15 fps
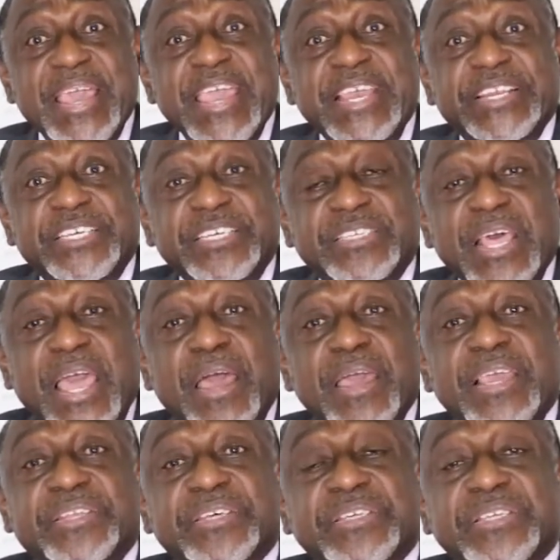it is
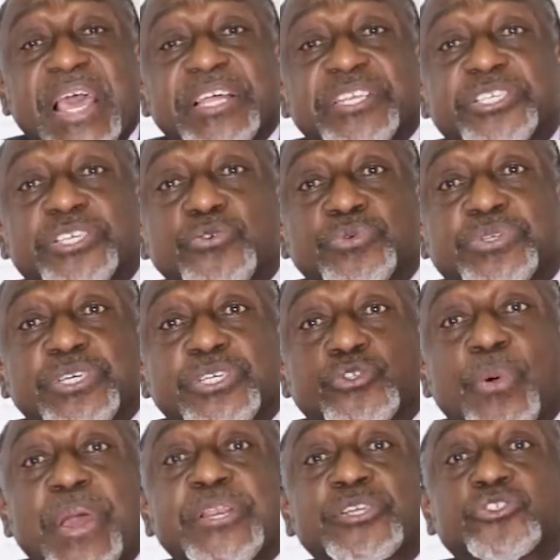their duty
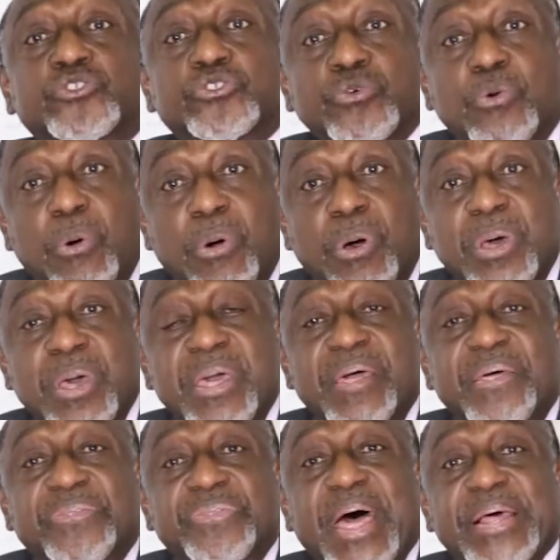to ensure
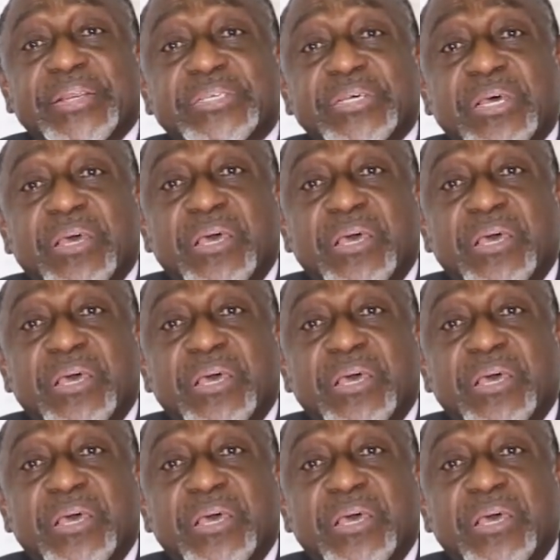that